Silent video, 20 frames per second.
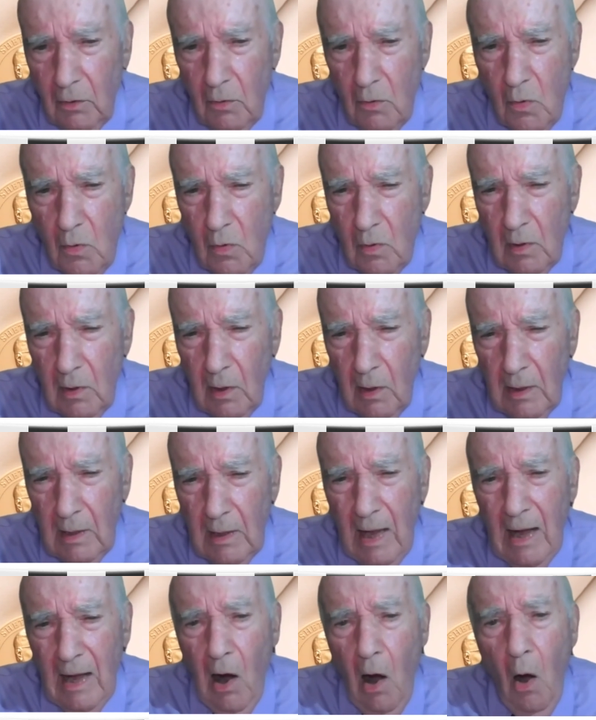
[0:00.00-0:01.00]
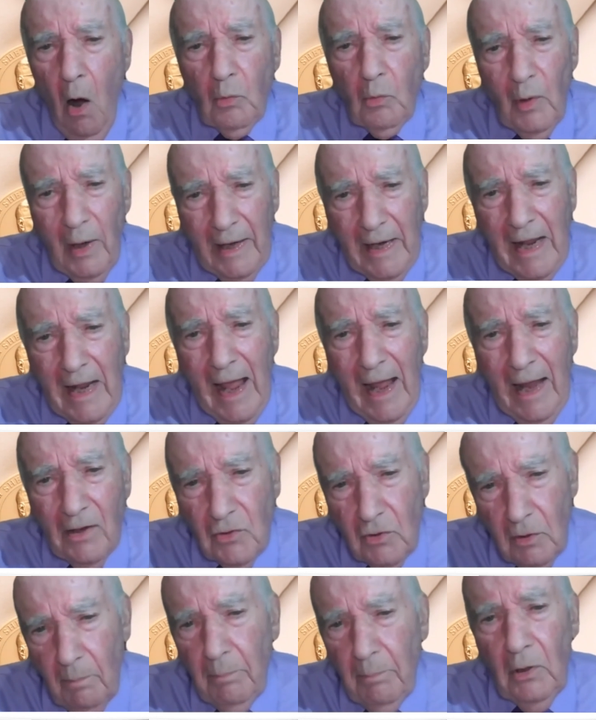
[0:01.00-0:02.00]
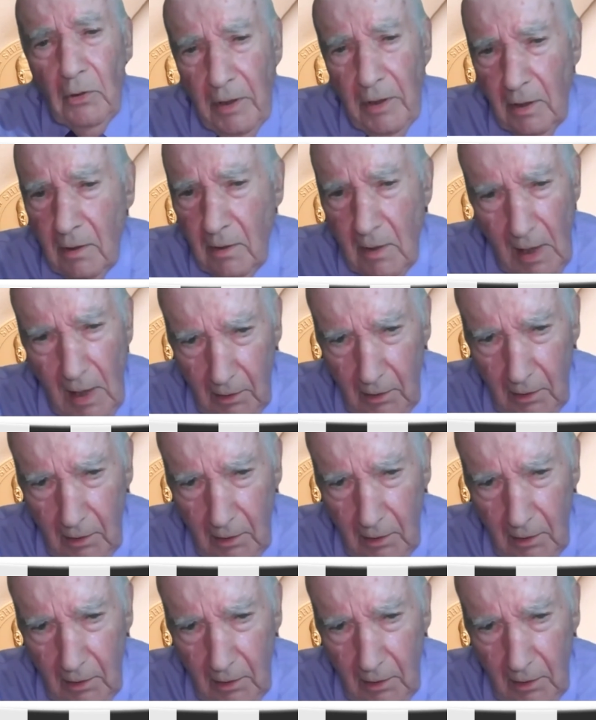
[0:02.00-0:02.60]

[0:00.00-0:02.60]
who already has $1 billion